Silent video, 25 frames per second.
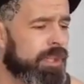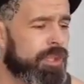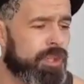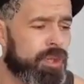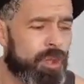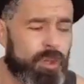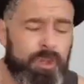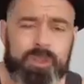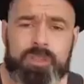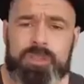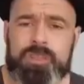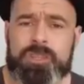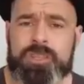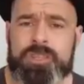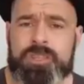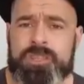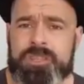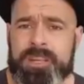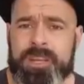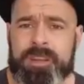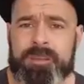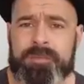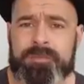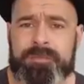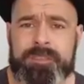culture
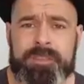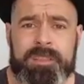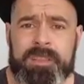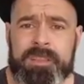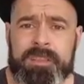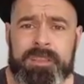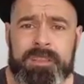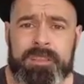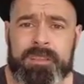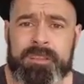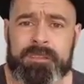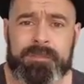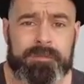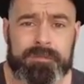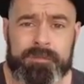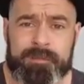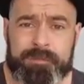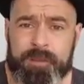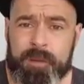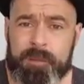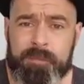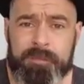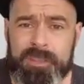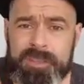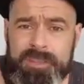shift
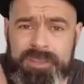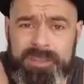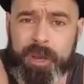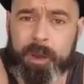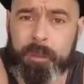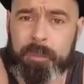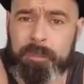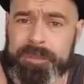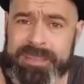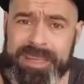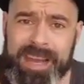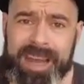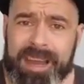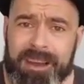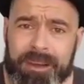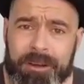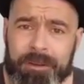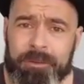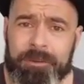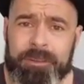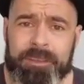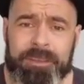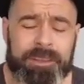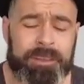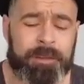from the top
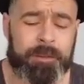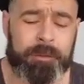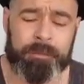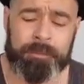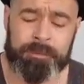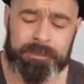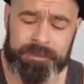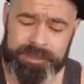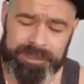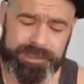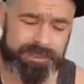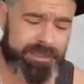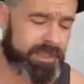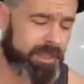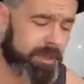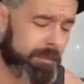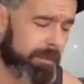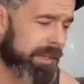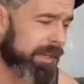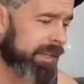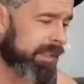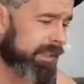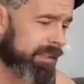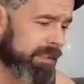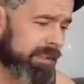down. This
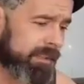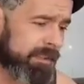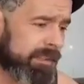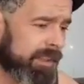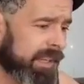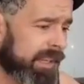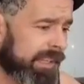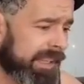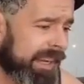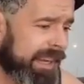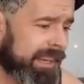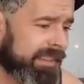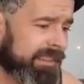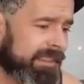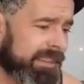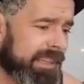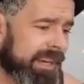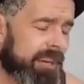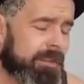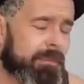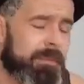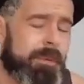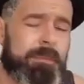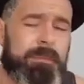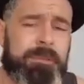comedian, again,
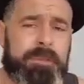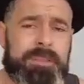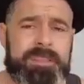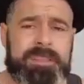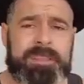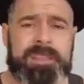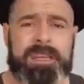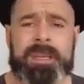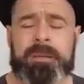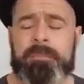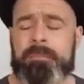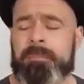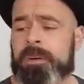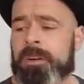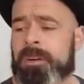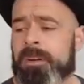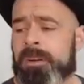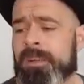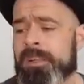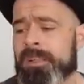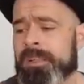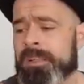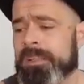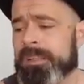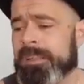can't remember his name,
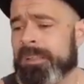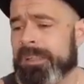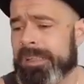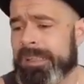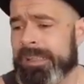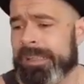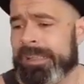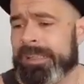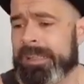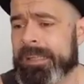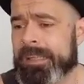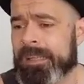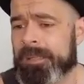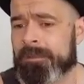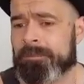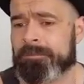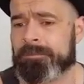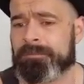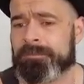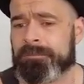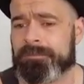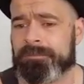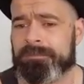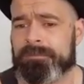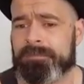but he
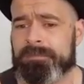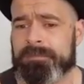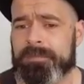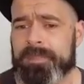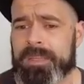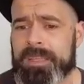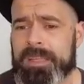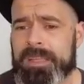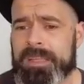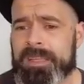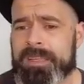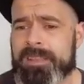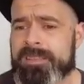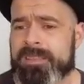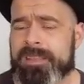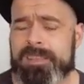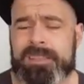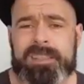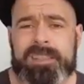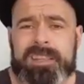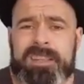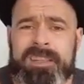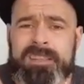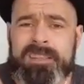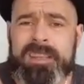says,
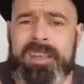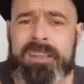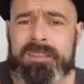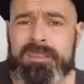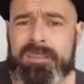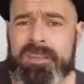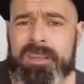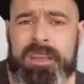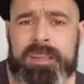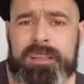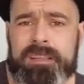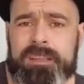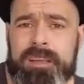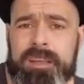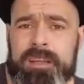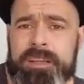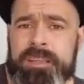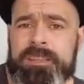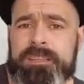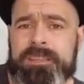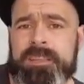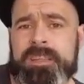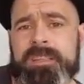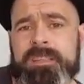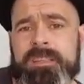
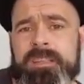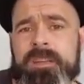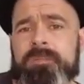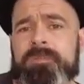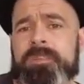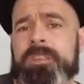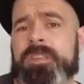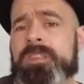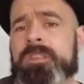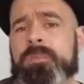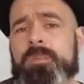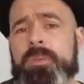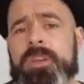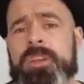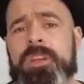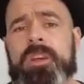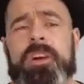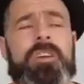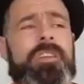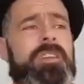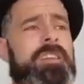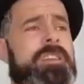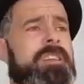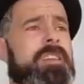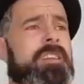it's obvious, we
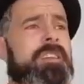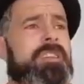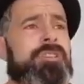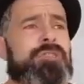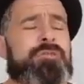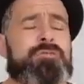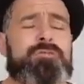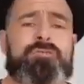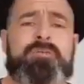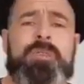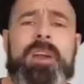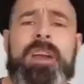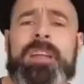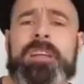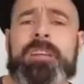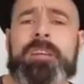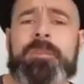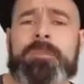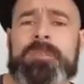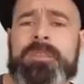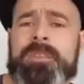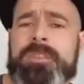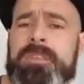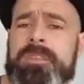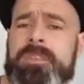know this, it goes right
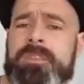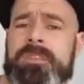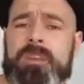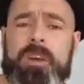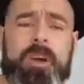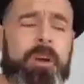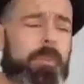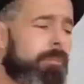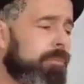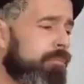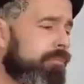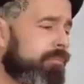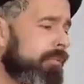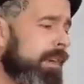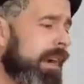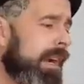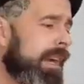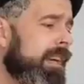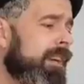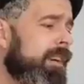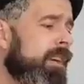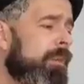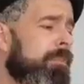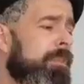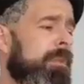up to the top,
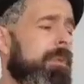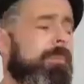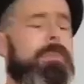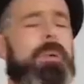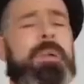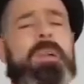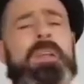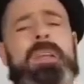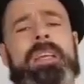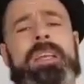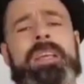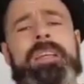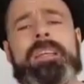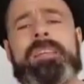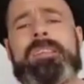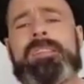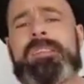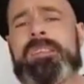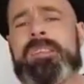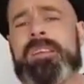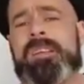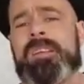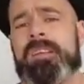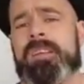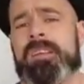right up the
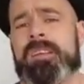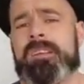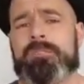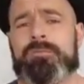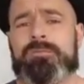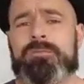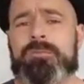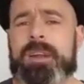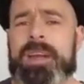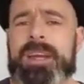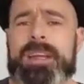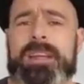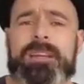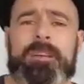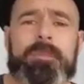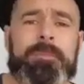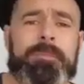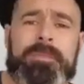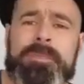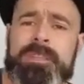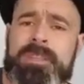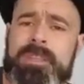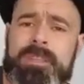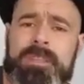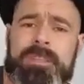police, right
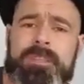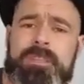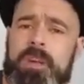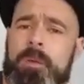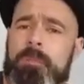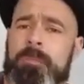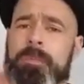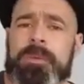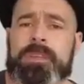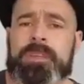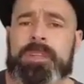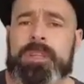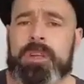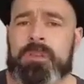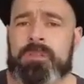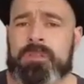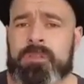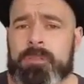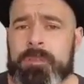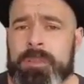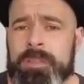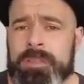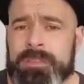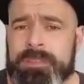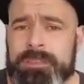up to the top of the
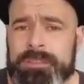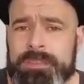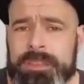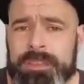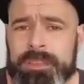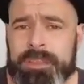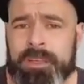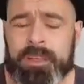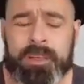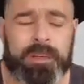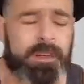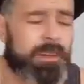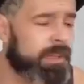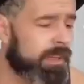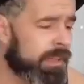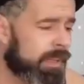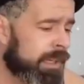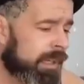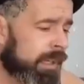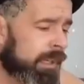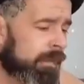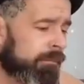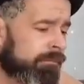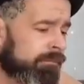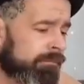government, you
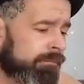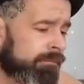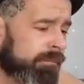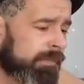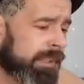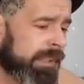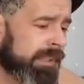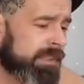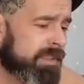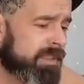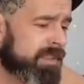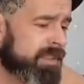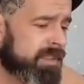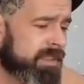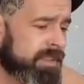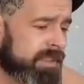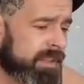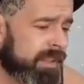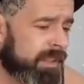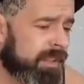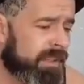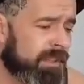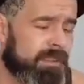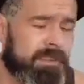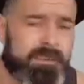know. It's
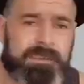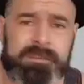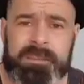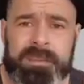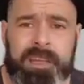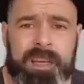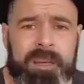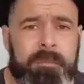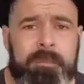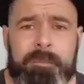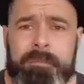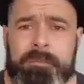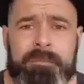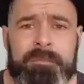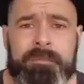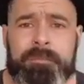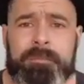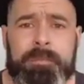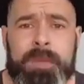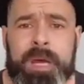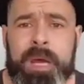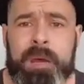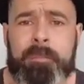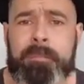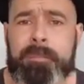still
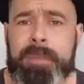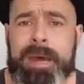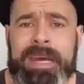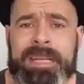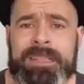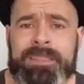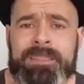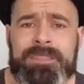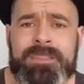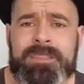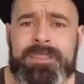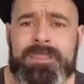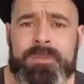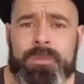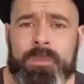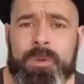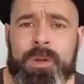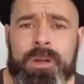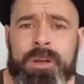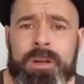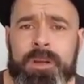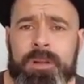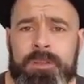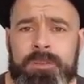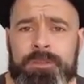a man's
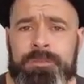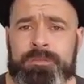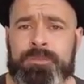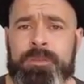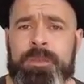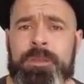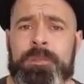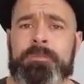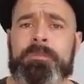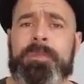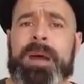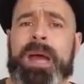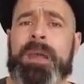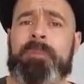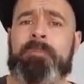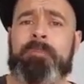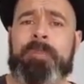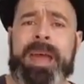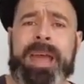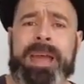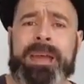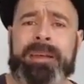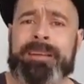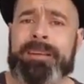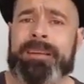world, run by
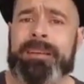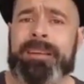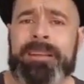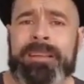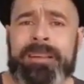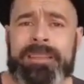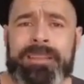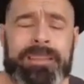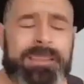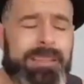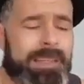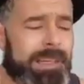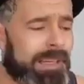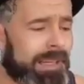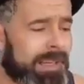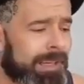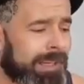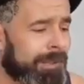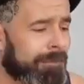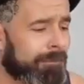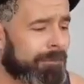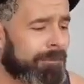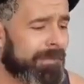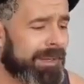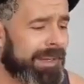men.
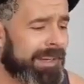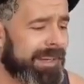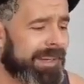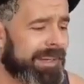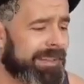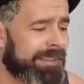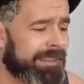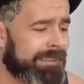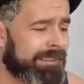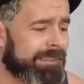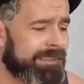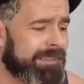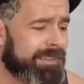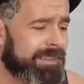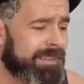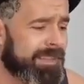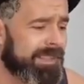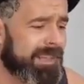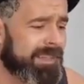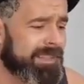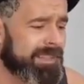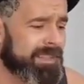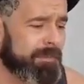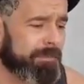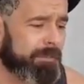And
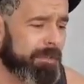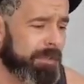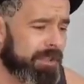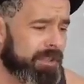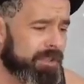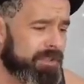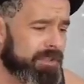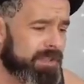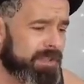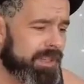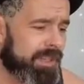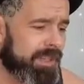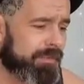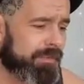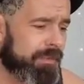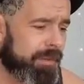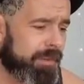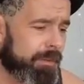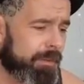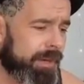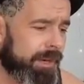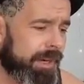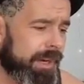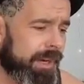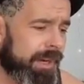I suppose if
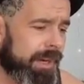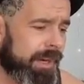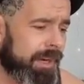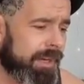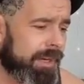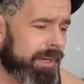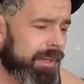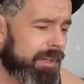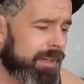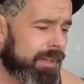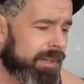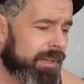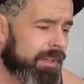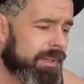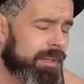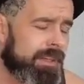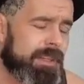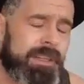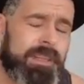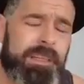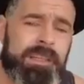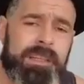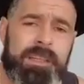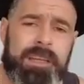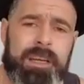you are
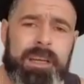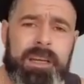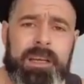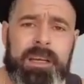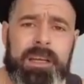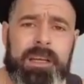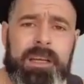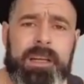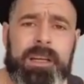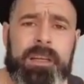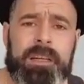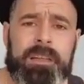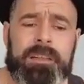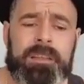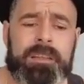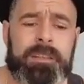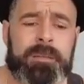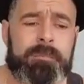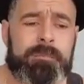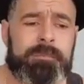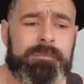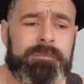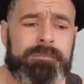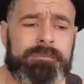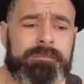a
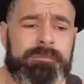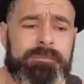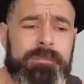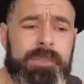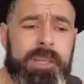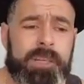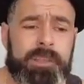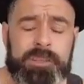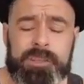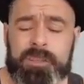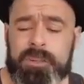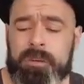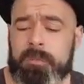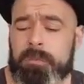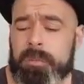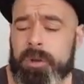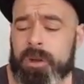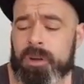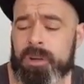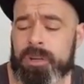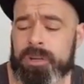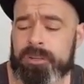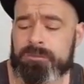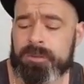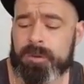young
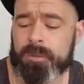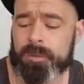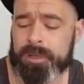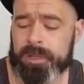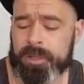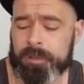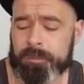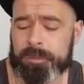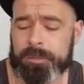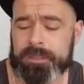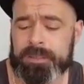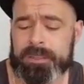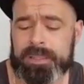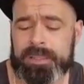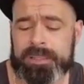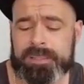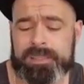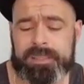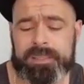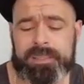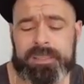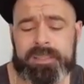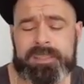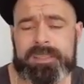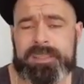boy growing up in this,
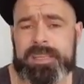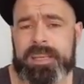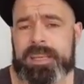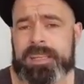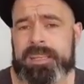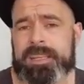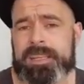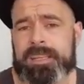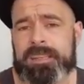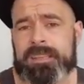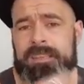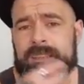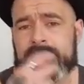and you could